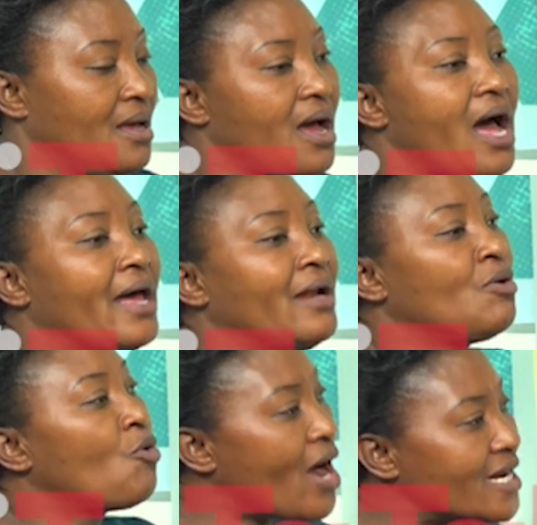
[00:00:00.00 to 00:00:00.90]
And
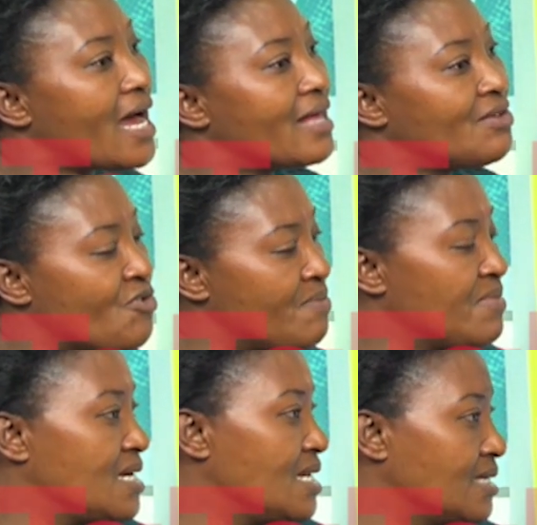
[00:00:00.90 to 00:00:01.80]
what are the
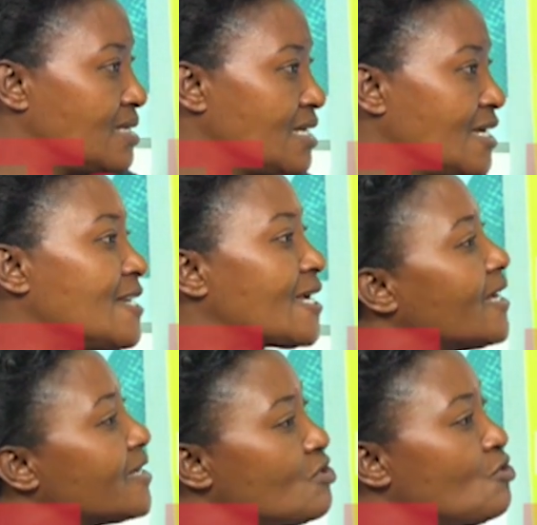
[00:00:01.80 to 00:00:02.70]
remedies in
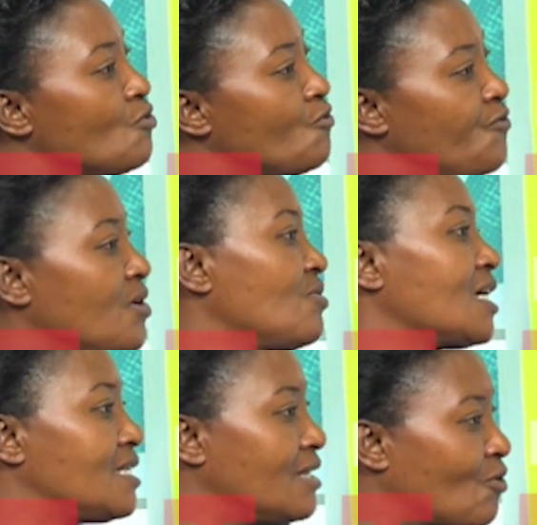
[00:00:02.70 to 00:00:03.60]
case you feel
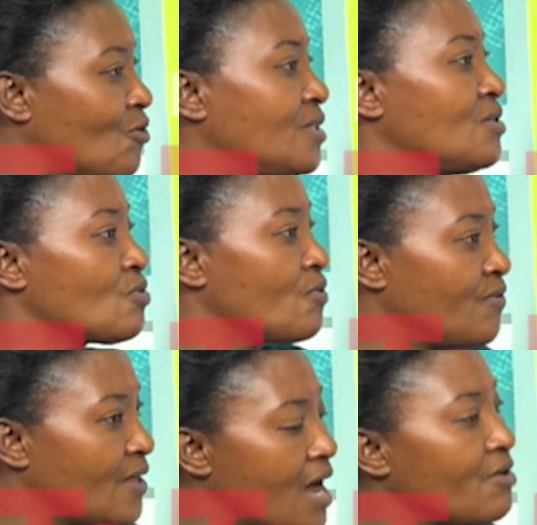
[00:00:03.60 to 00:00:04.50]
that the contents of
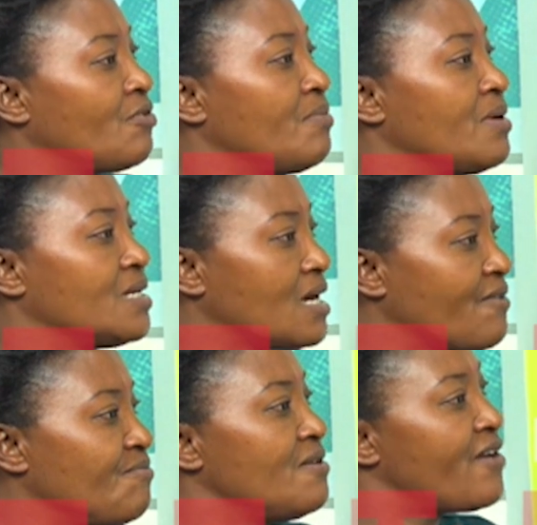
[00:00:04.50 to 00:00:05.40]
the agreement have
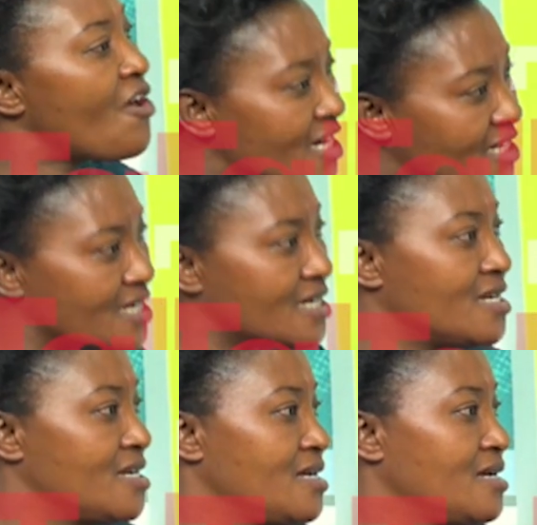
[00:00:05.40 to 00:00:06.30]
been violated?
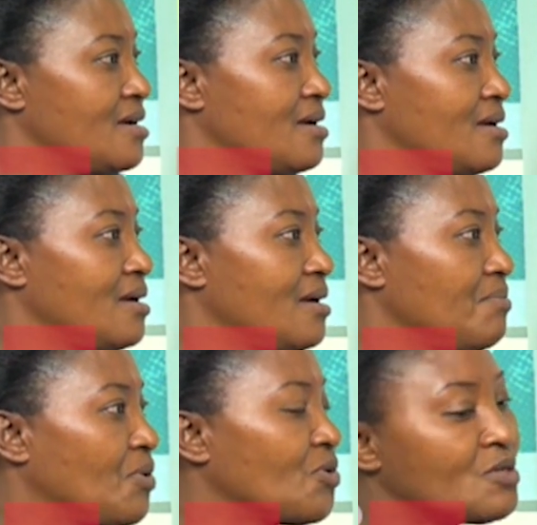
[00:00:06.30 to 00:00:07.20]

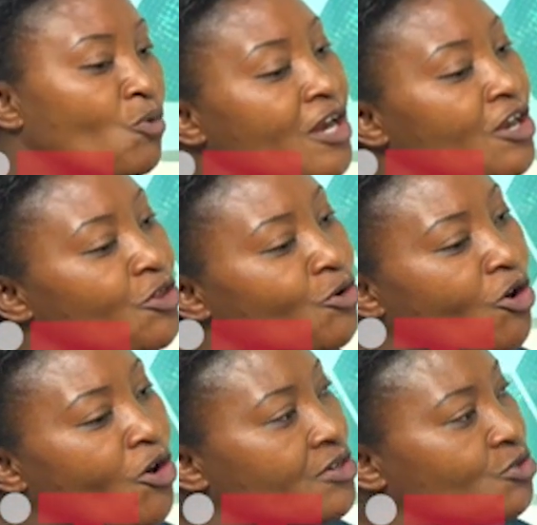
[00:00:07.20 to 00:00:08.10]
Because when you go
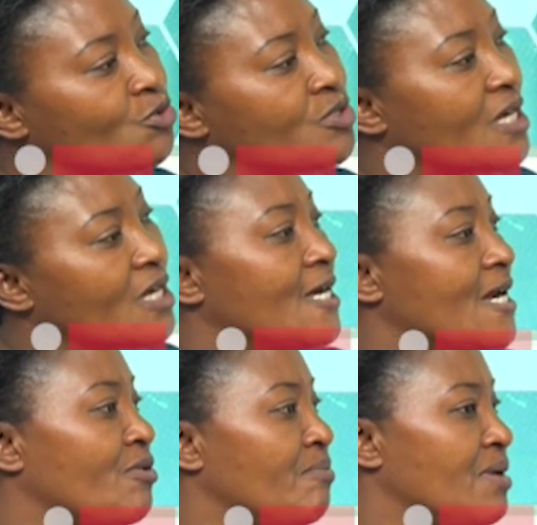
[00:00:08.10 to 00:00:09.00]
into such an
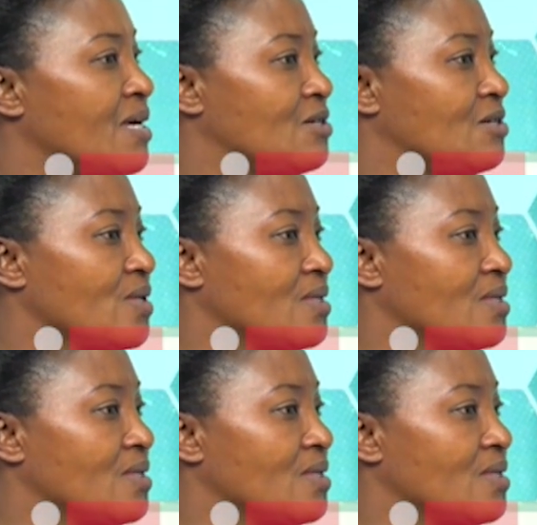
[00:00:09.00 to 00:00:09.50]
agreement with